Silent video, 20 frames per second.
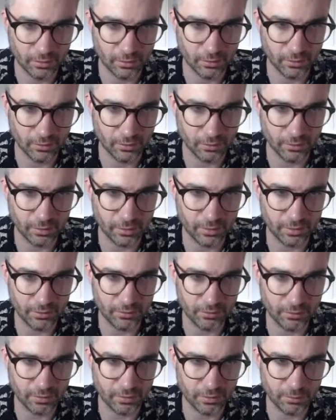on
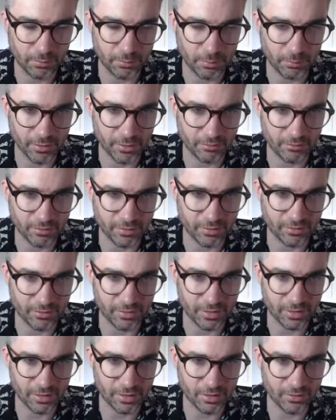these. You're probably never going to
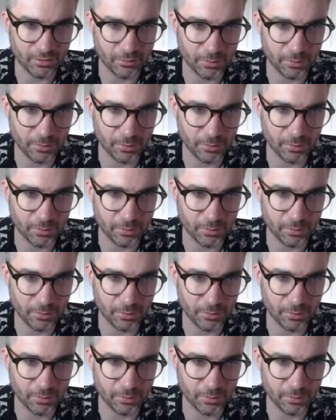see this,